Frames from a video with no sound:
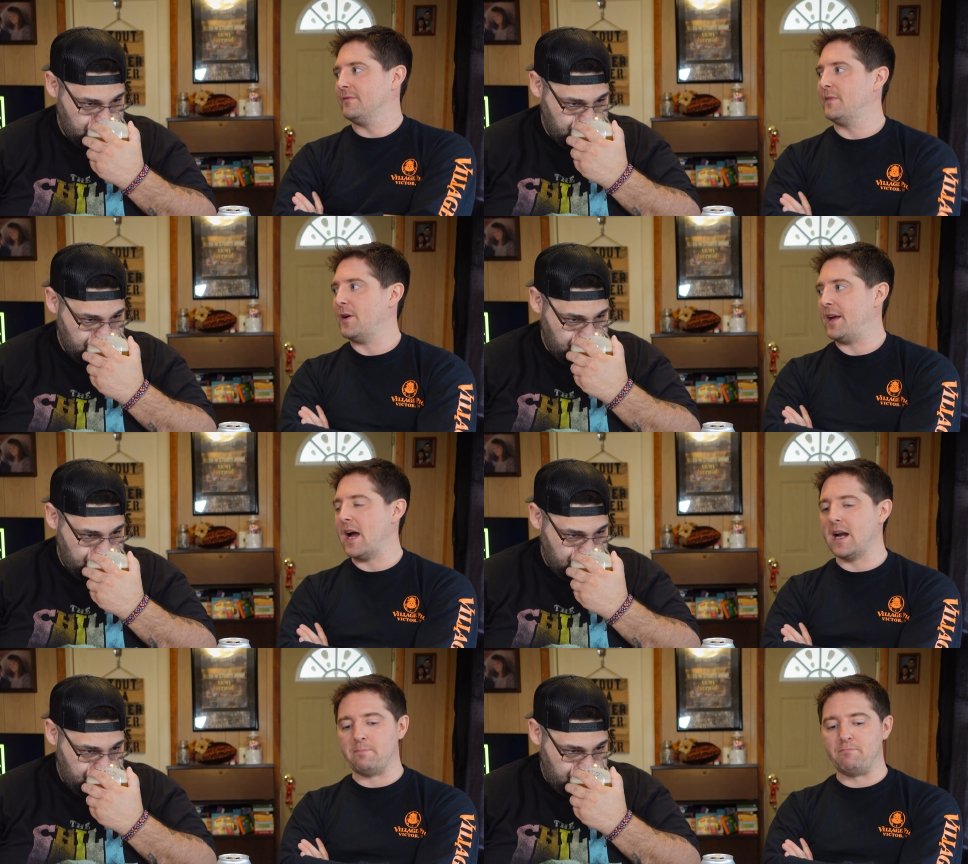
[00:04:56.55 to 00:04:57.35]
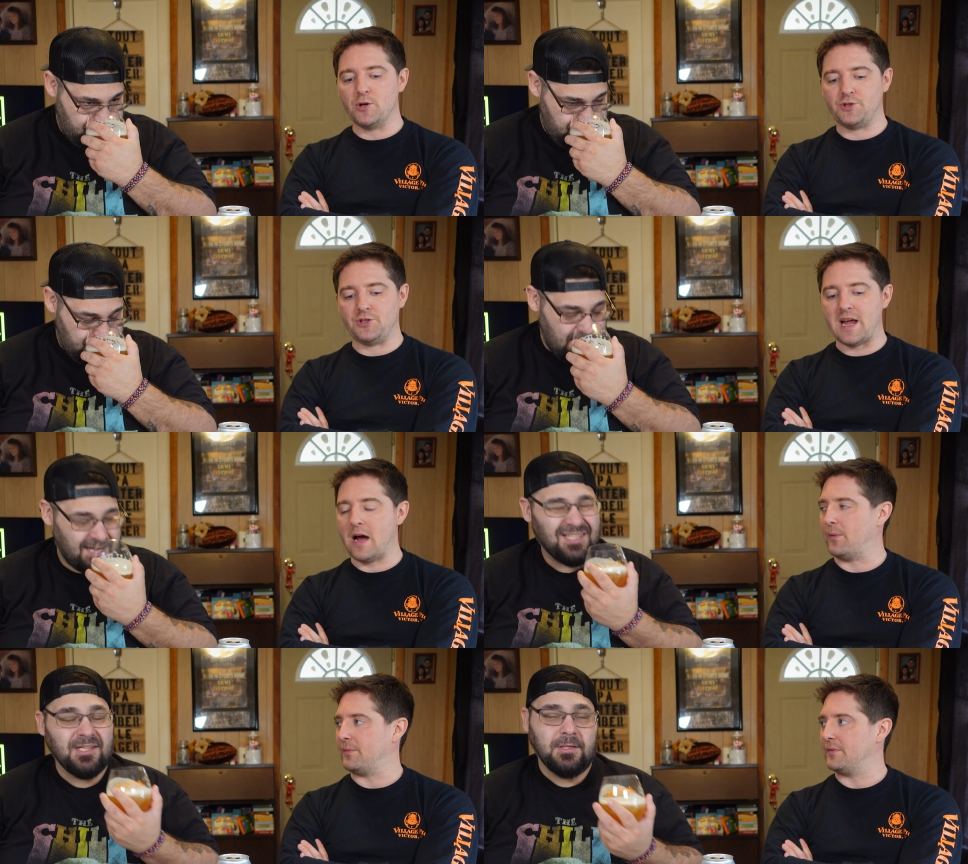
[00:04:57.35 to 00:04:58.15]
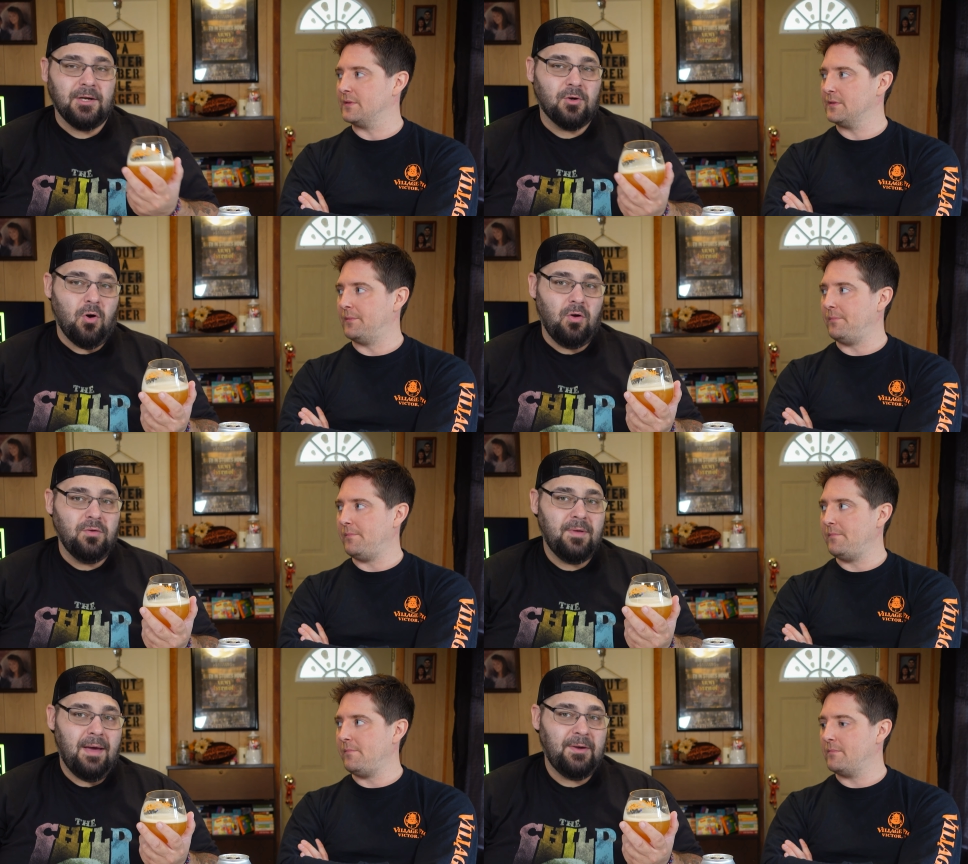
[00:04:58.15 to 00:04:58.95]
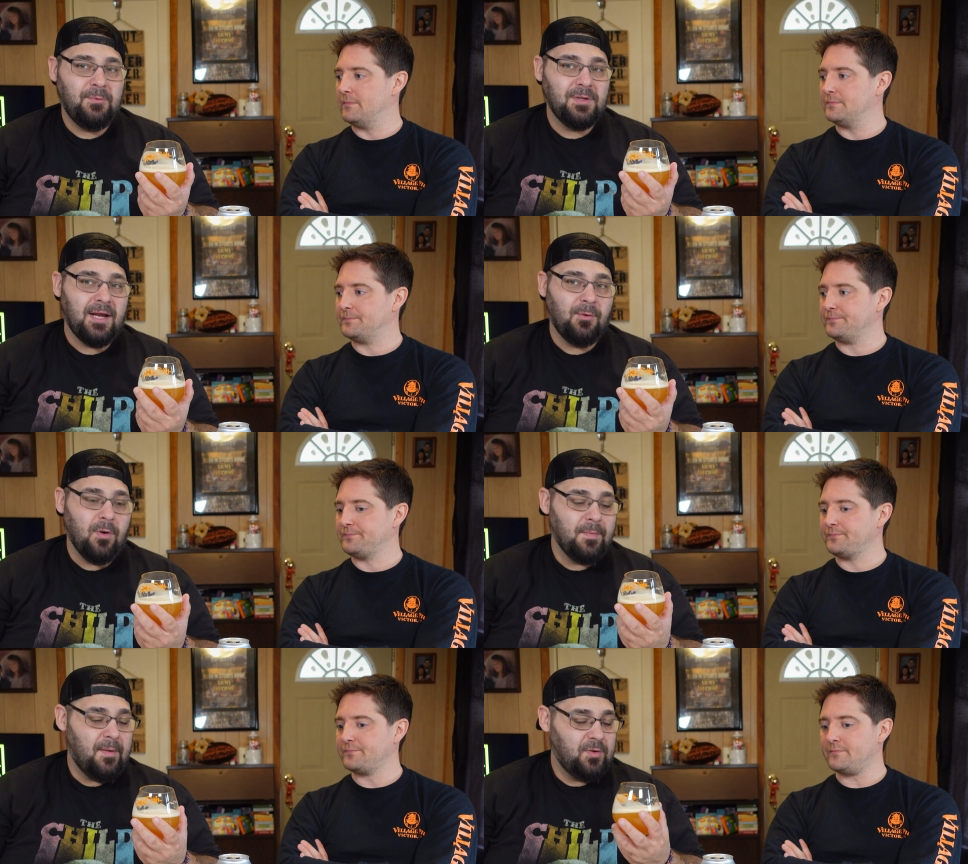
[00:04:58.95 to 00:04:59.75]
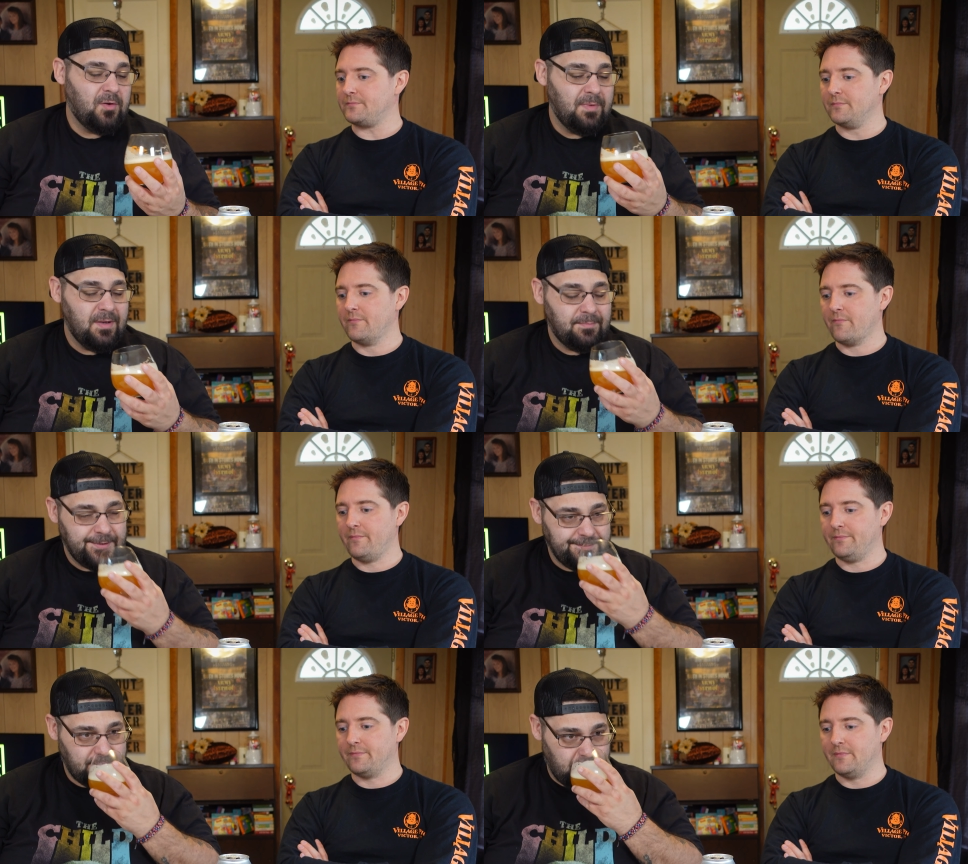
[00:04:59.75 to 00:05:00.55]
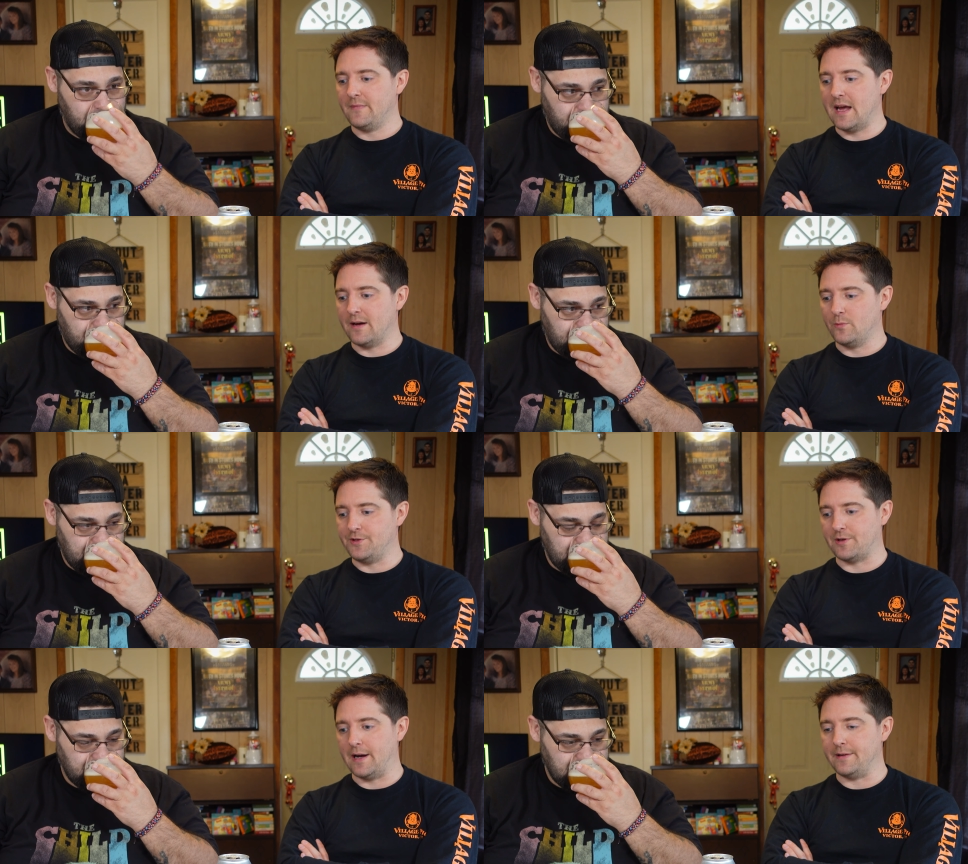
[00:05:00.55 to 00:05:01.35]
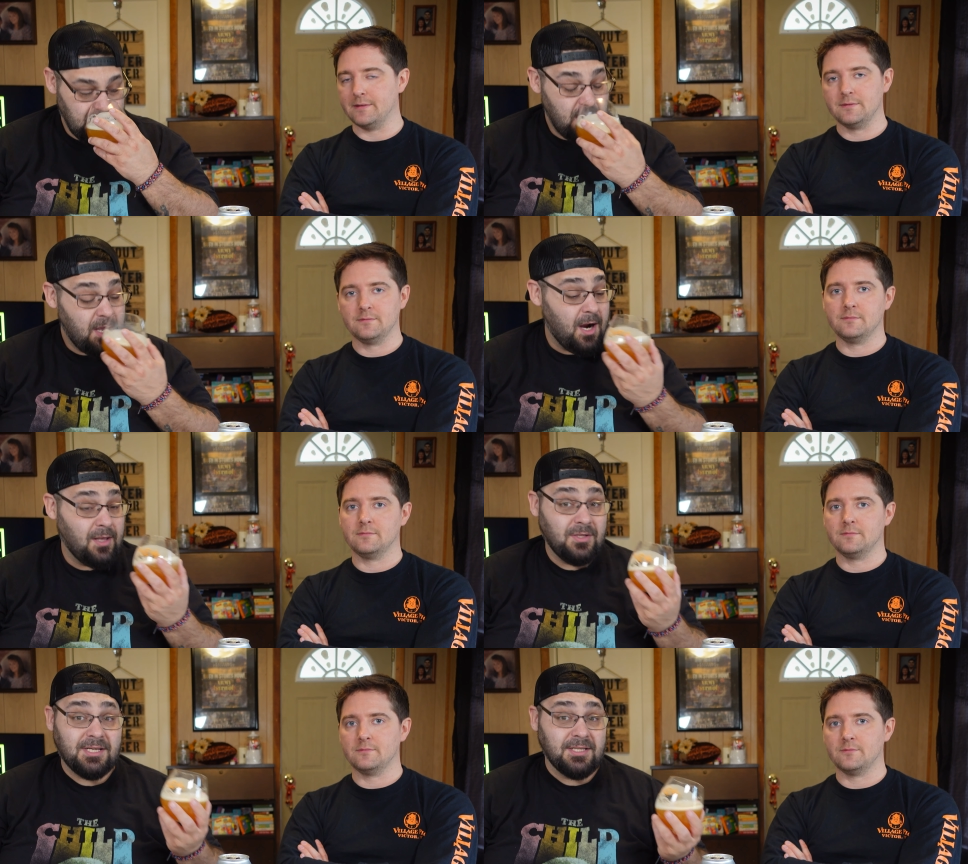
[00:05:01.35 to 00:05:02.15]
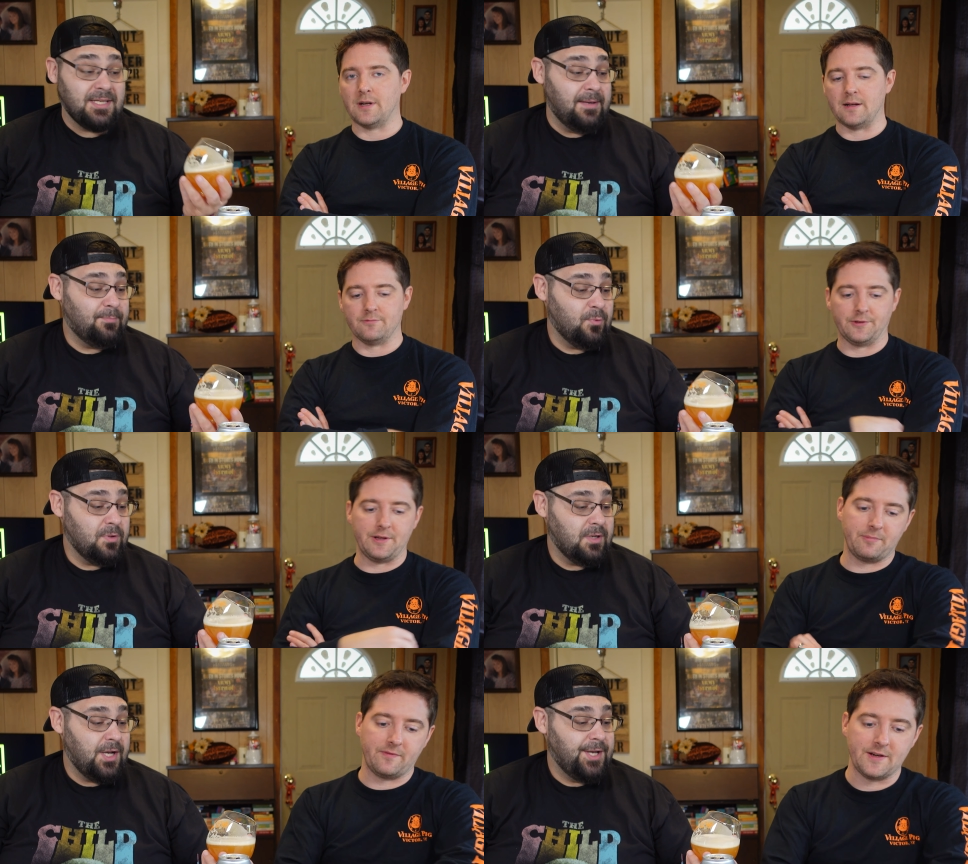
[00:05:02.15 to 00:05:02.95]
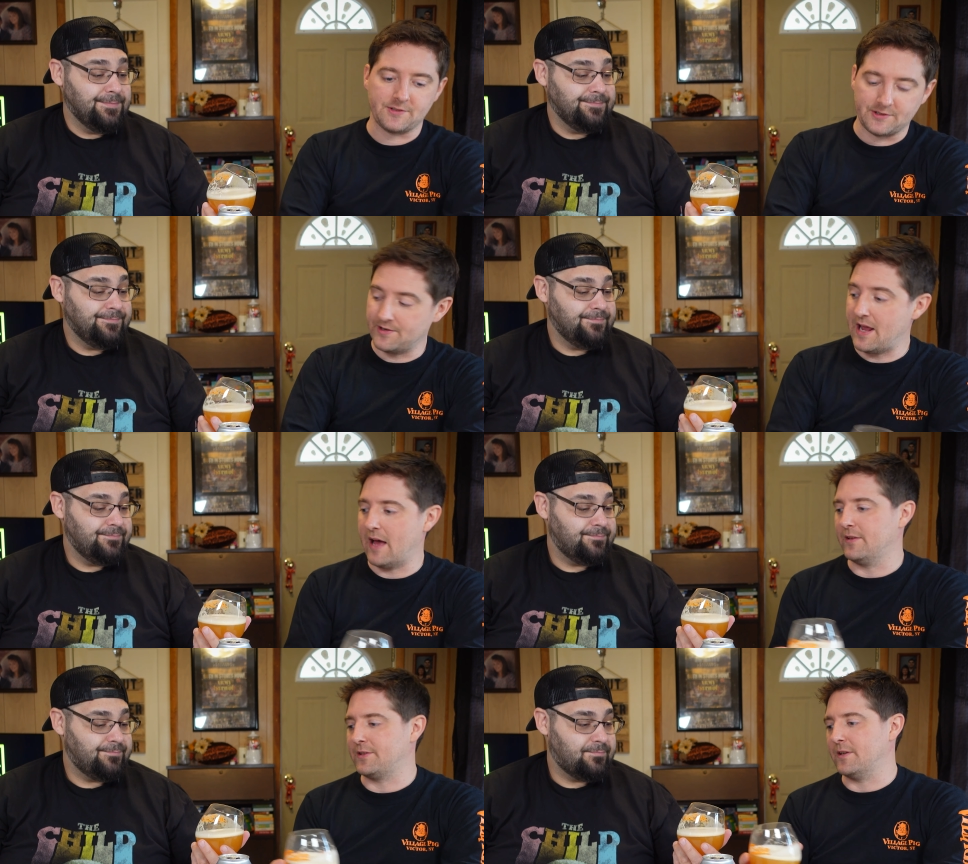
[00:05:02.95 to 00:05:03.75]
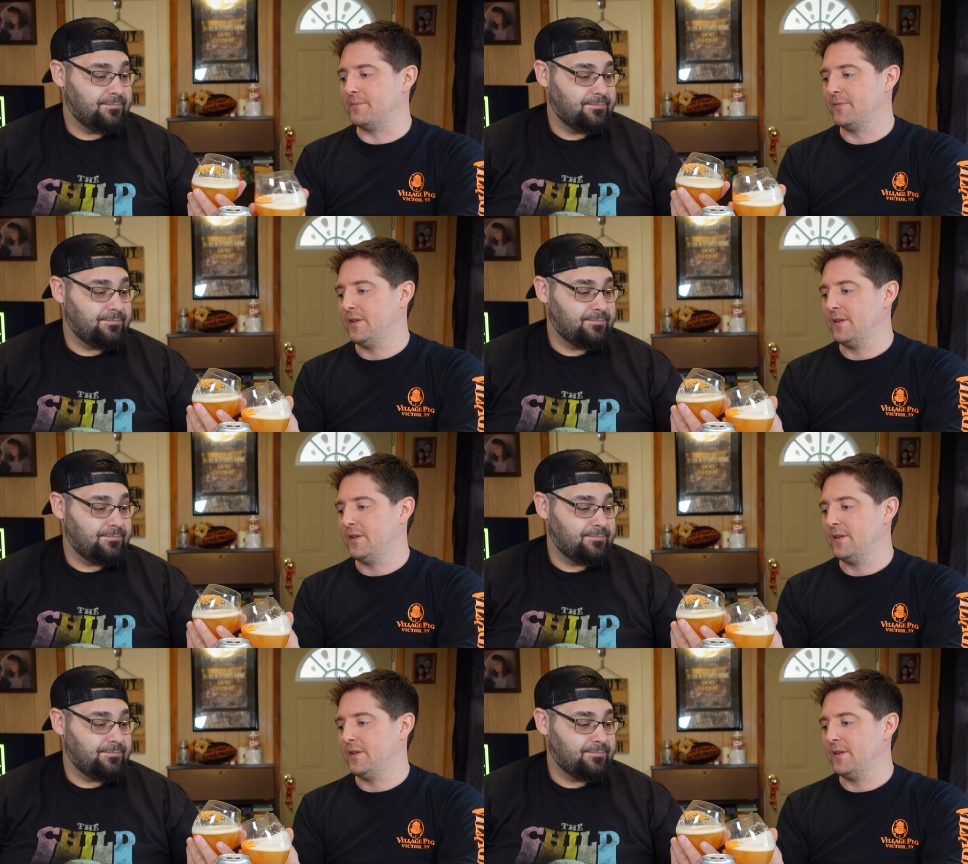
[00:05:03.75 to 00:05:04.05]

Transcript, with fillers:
Speaker 1: very kind of pushed down. It is a little
Speaker 2: cold. I mean, we let it warm up a little bit, but yeah, yeah we tried.
Speaker 1: All right, let's get set. We're uh, so yeah, let's go.